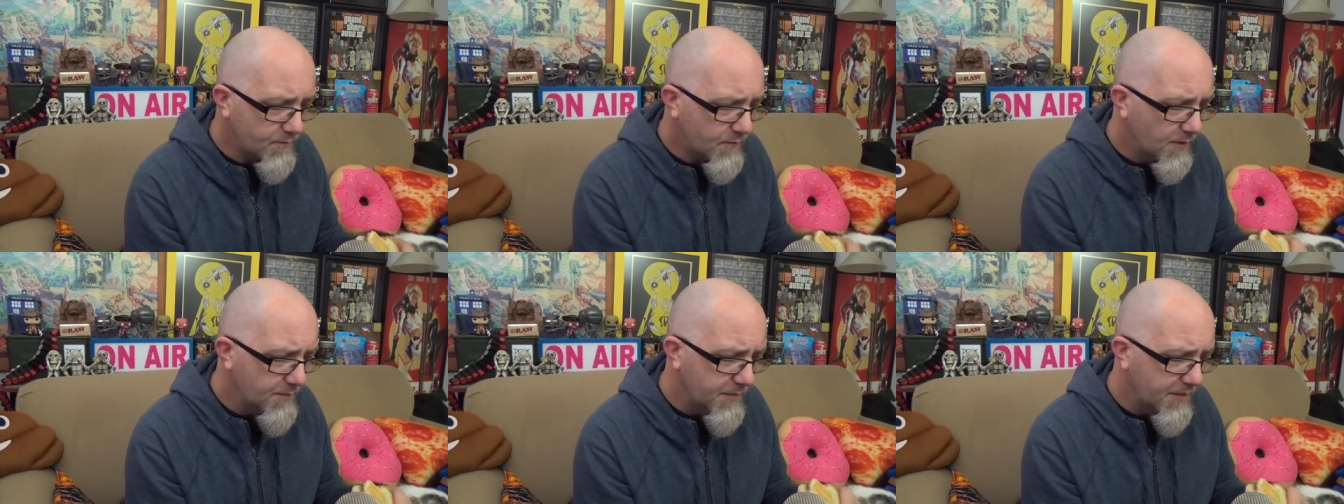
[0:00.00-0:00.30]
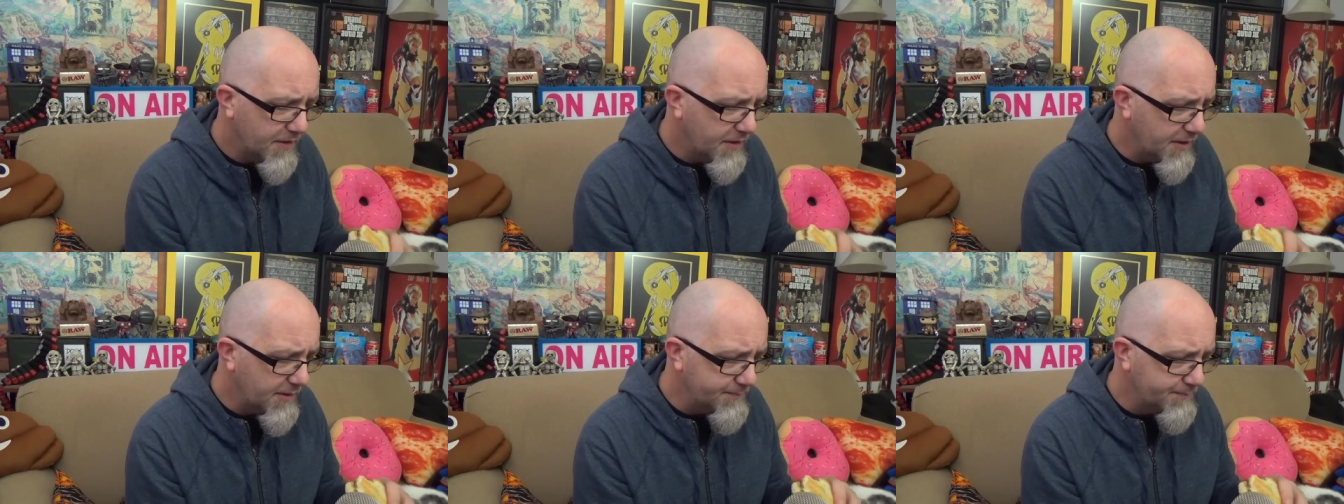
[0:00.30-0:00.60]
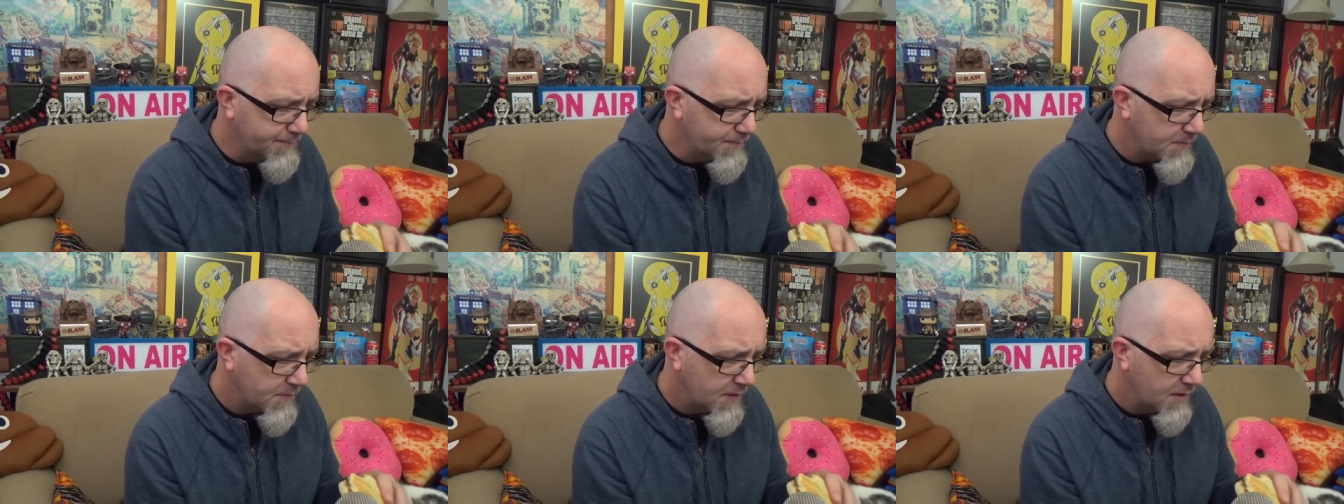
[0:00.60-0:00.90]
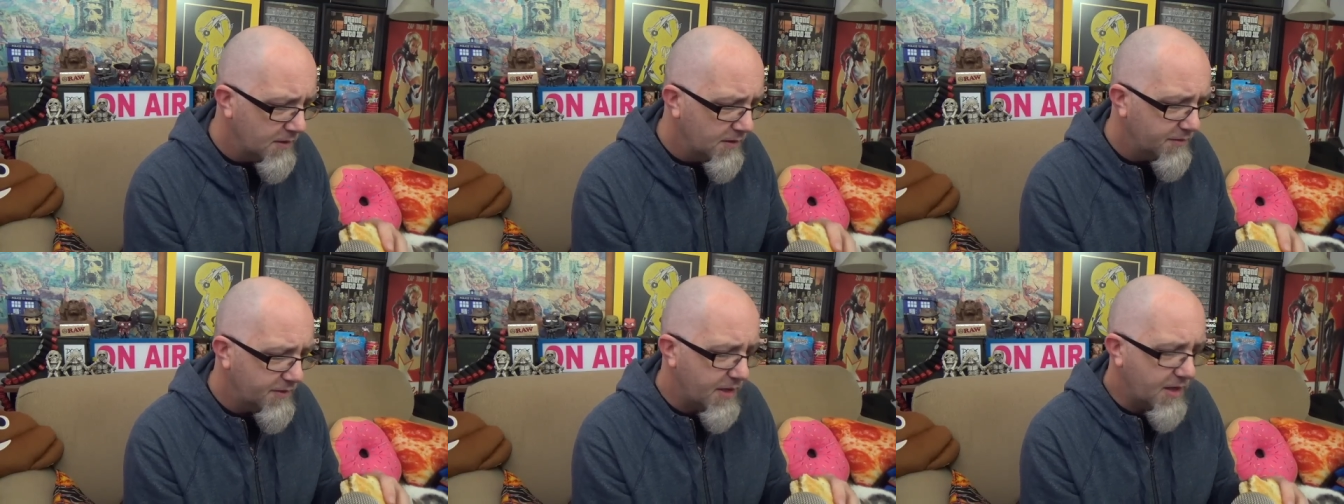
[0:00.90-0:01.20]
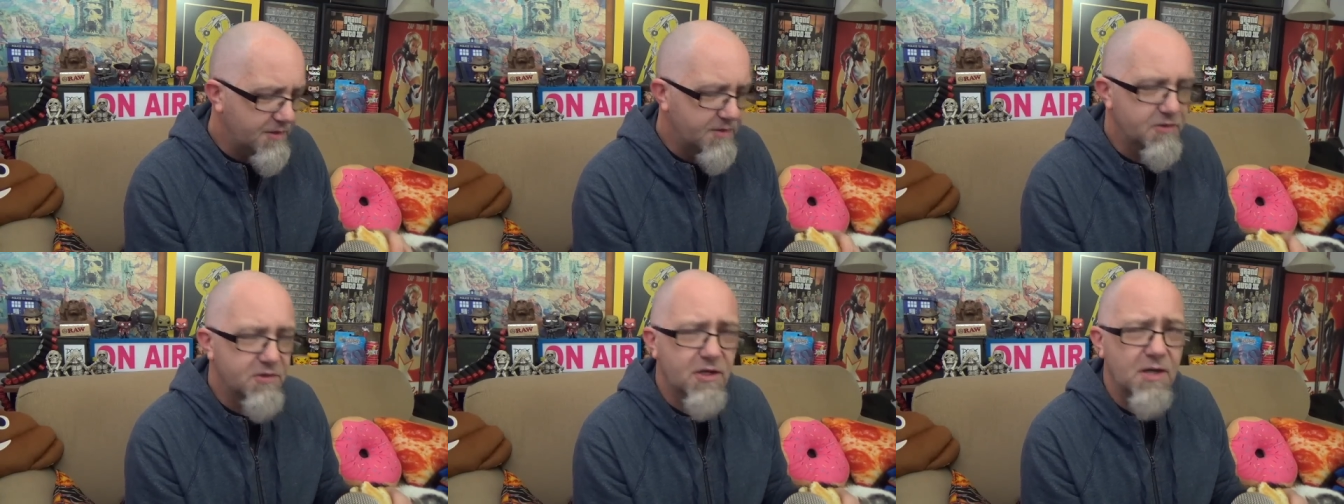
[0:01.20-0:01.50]
But, um,
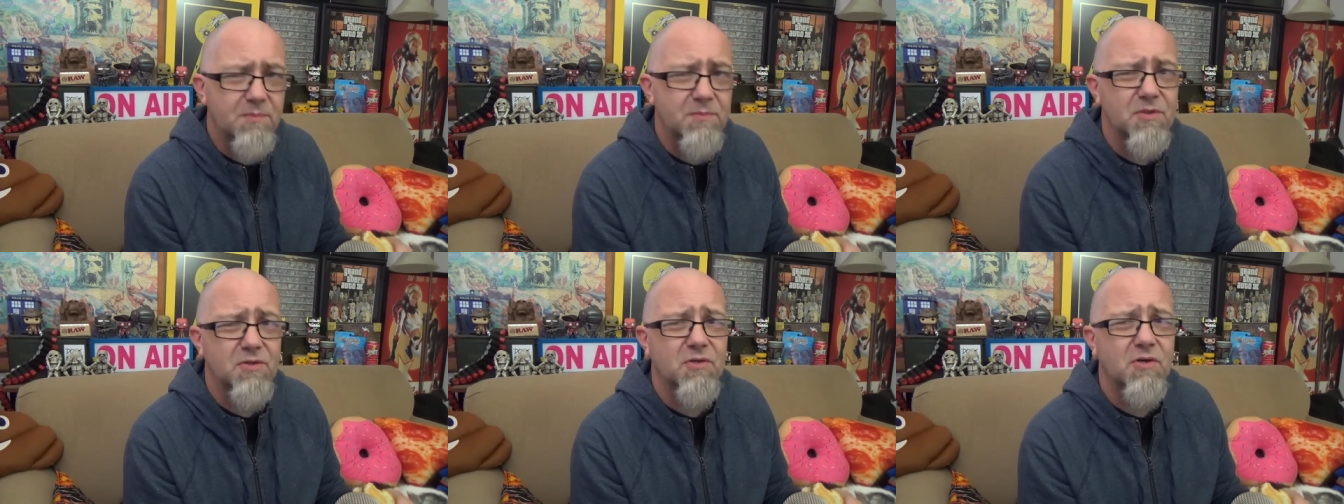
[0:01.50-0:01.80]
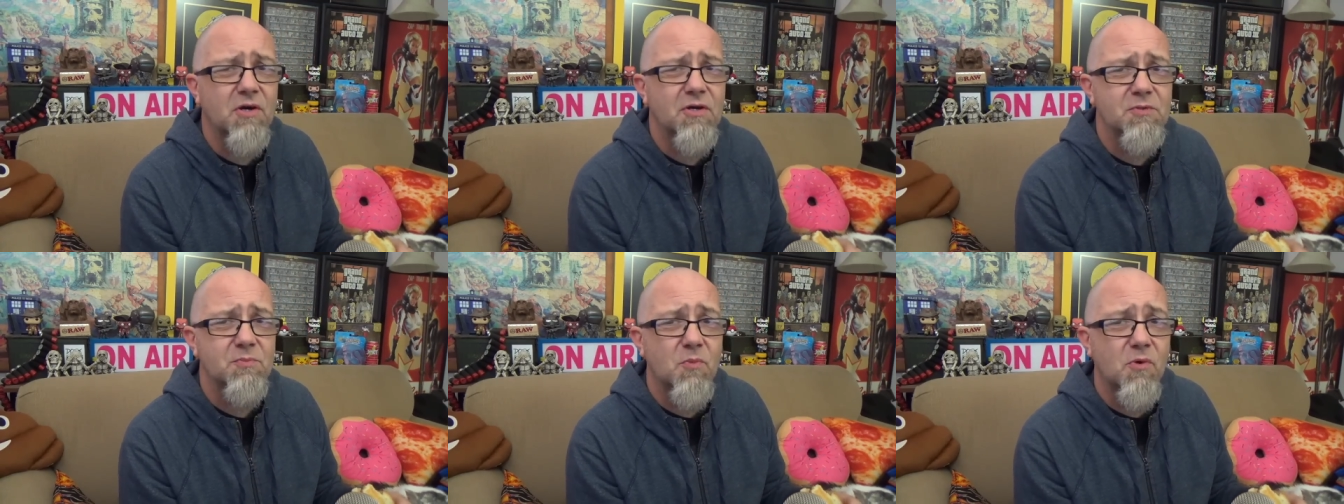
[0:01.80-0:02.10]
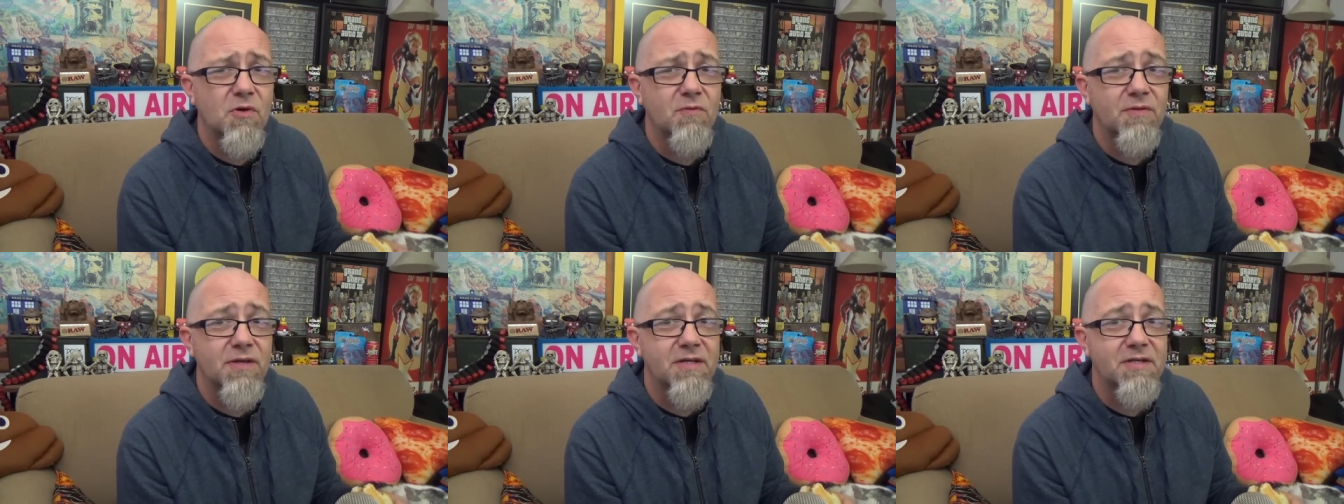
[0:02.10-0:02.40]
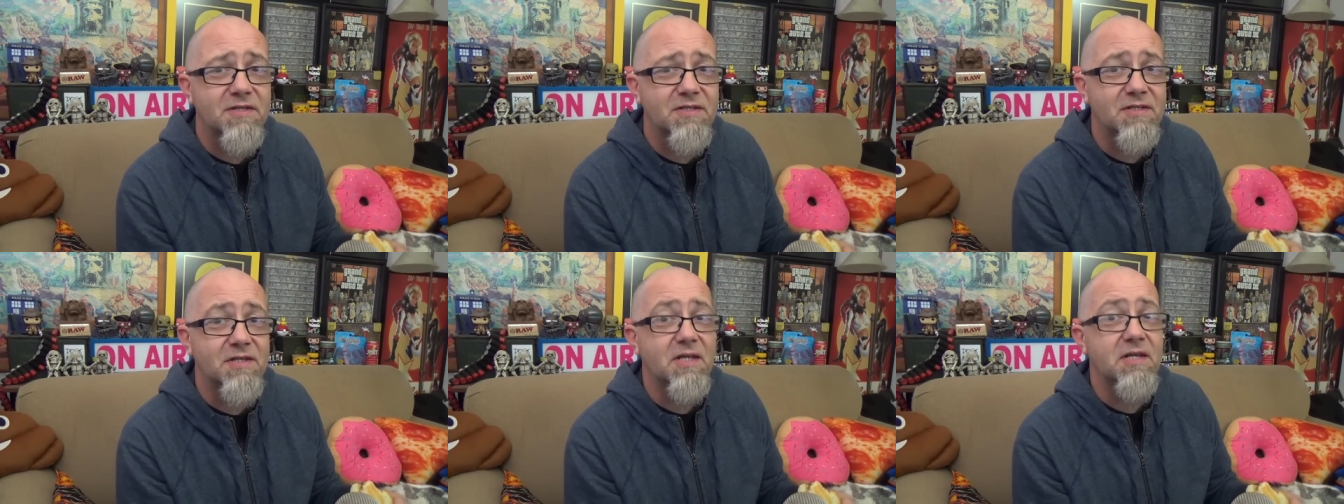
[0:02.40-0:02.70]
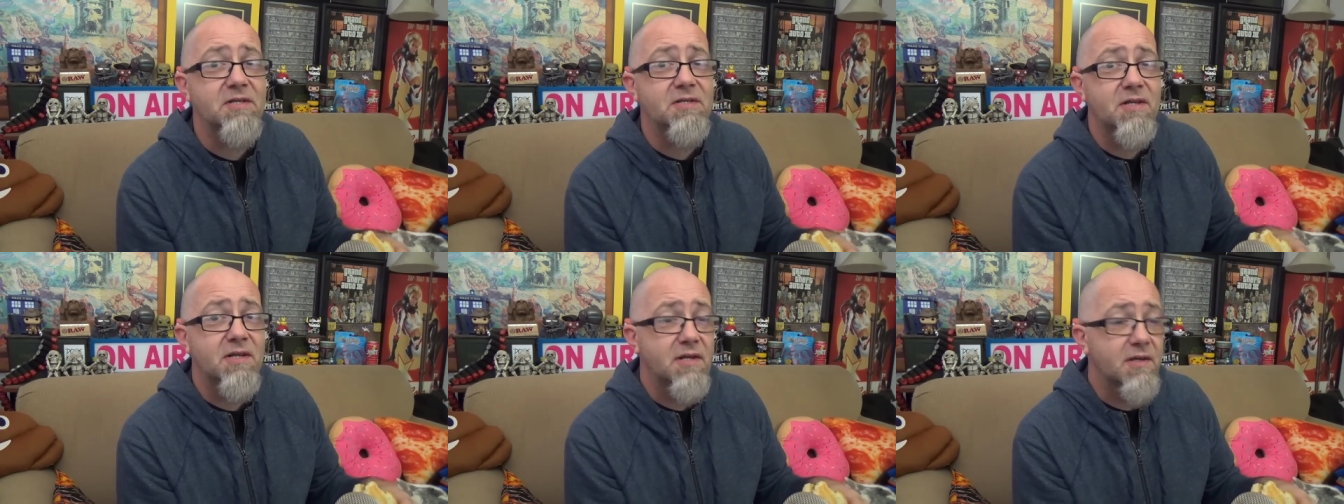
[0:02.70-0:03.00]
yeah, it just comes across more of like
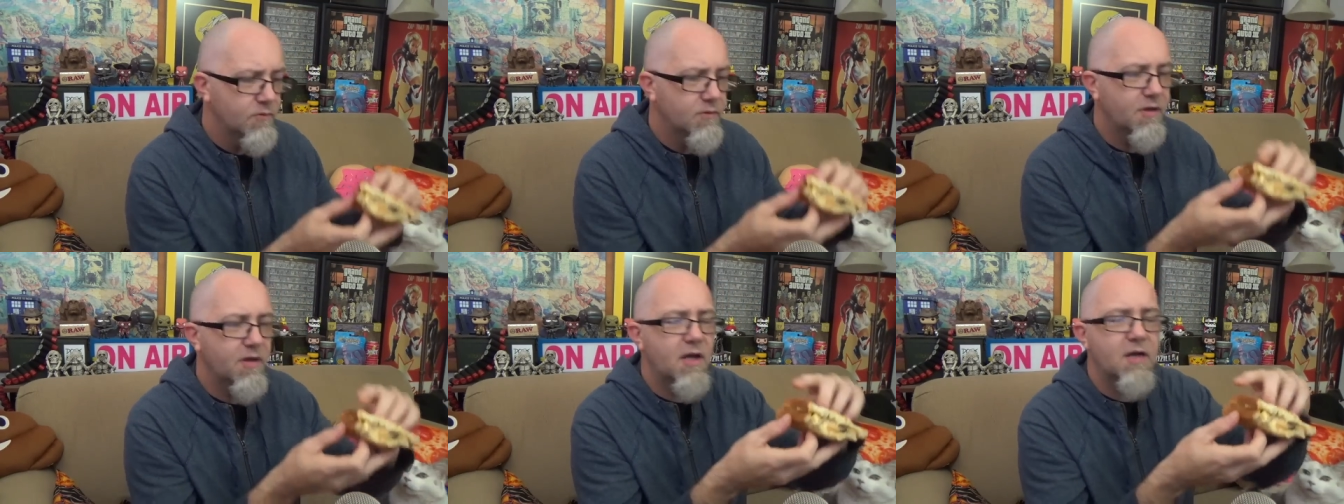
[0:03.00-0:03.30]
seasoning.